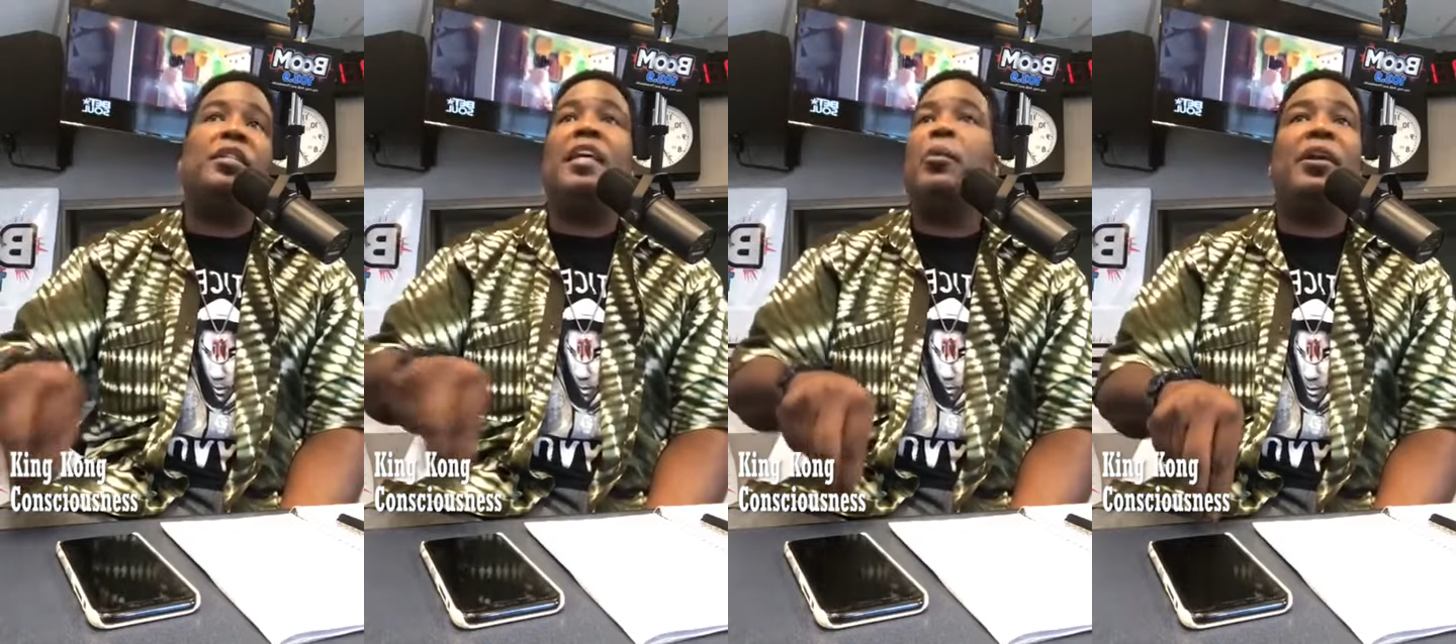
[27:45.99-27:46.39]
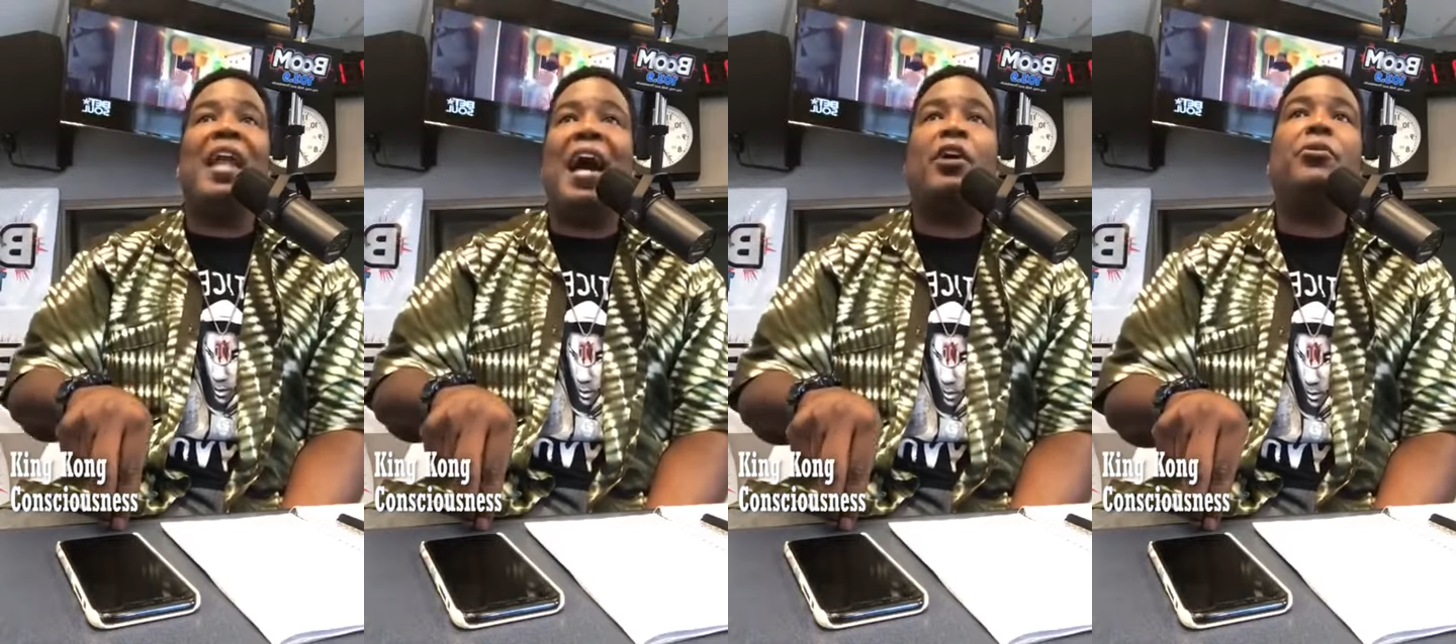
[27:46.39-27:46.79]
we say we're
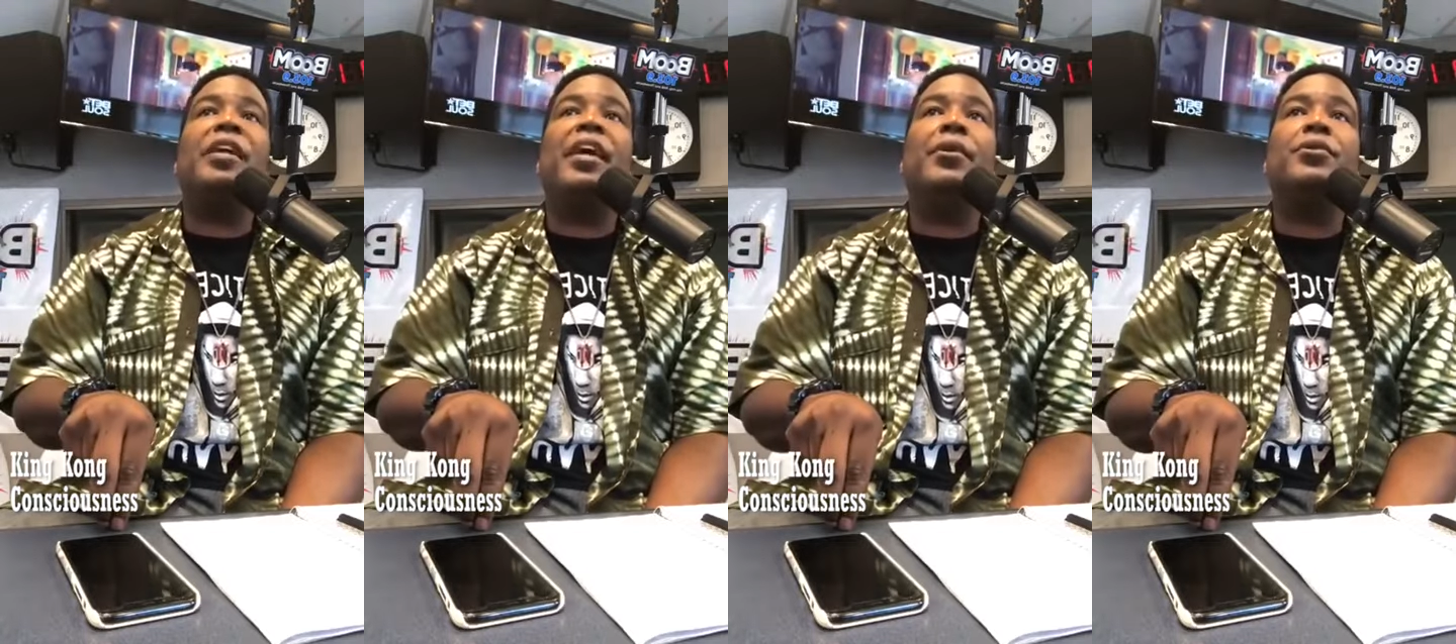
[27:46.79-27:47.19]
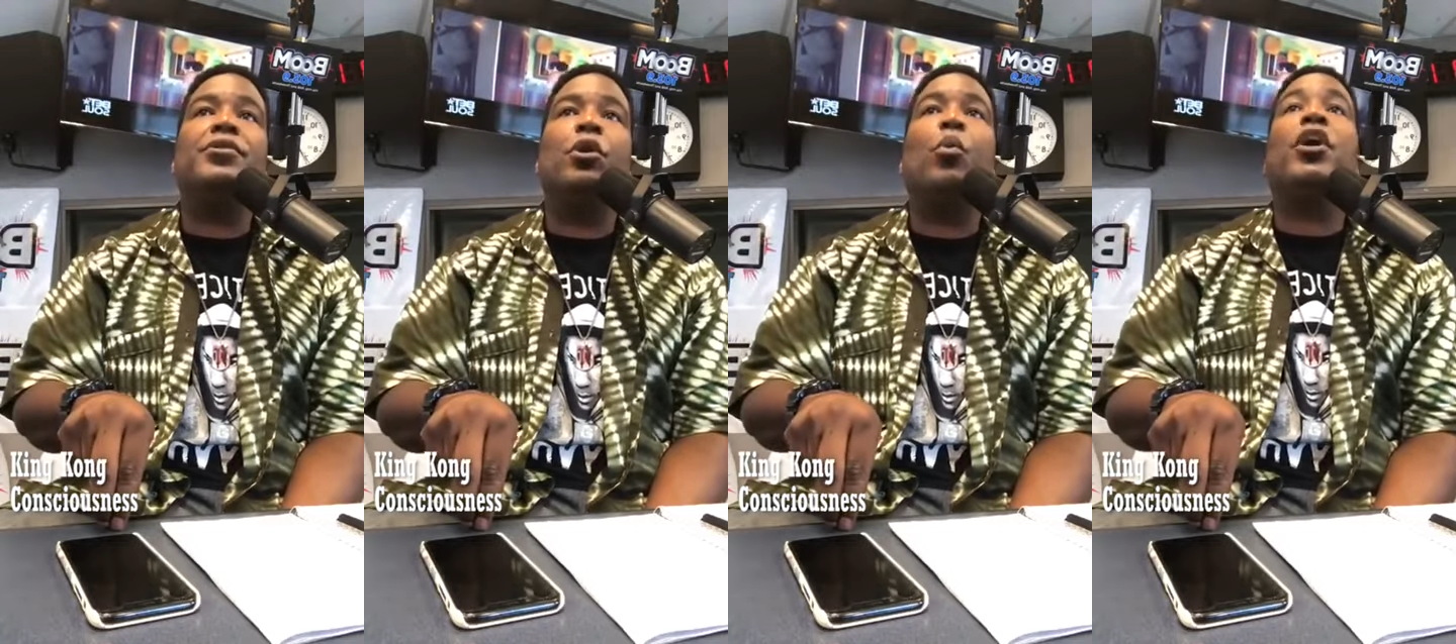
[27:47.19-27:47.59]
not
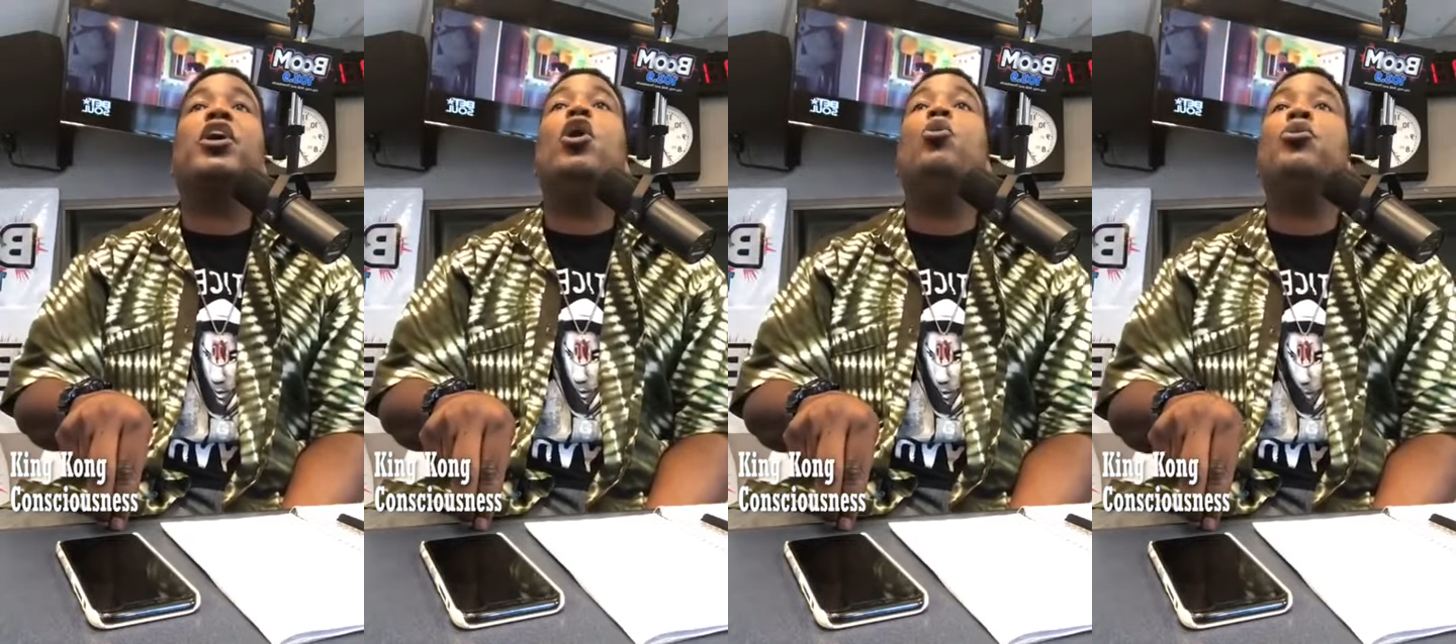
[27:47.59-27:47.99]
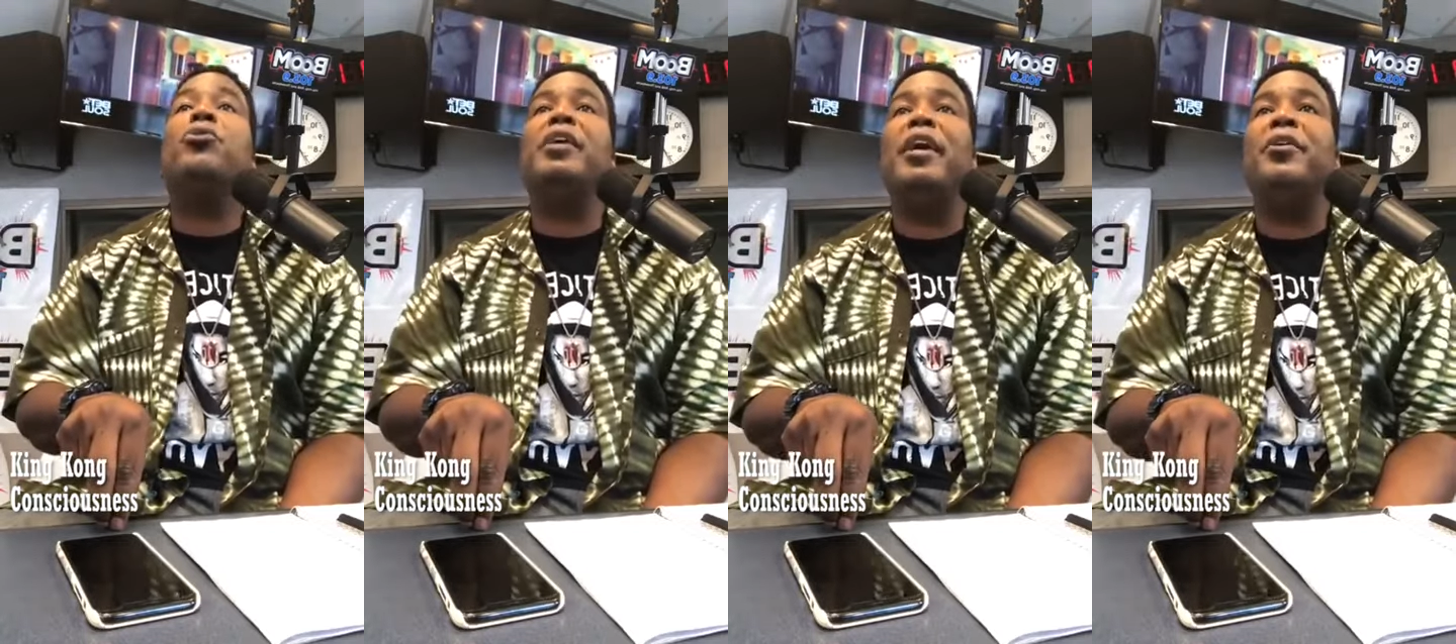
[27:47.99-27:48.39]
creators, we're
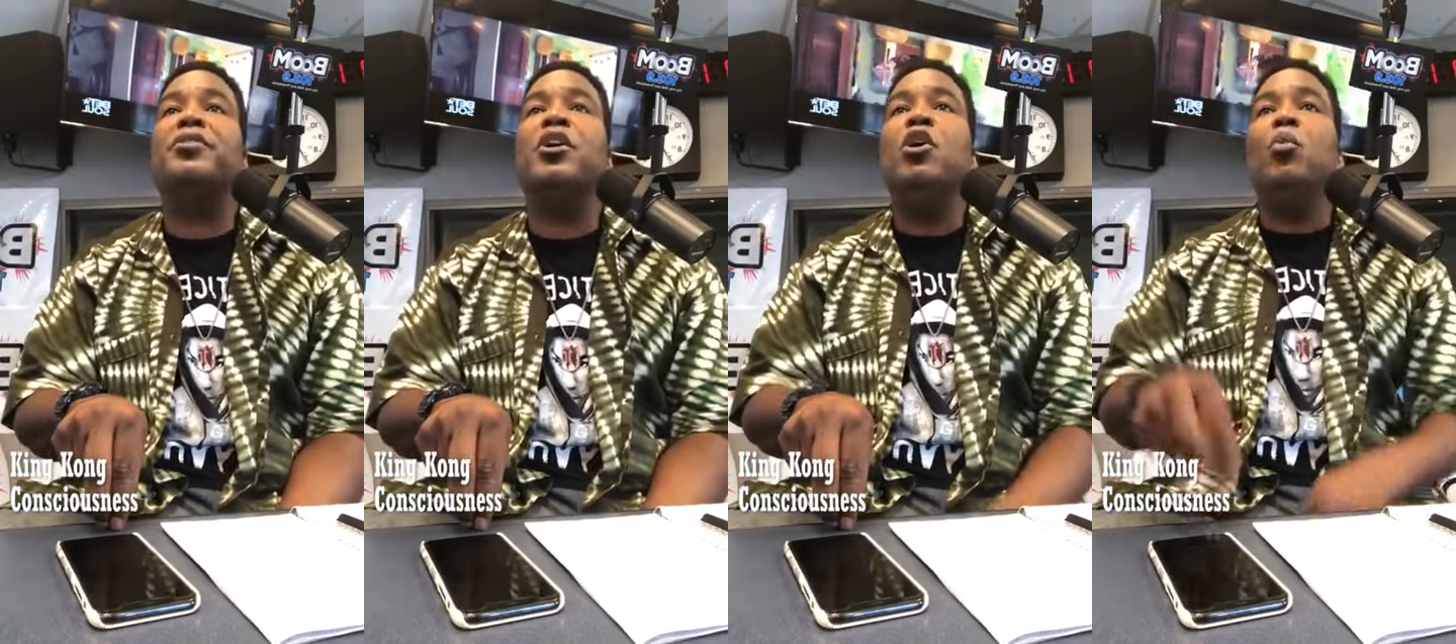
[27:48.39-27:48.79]
co-creators.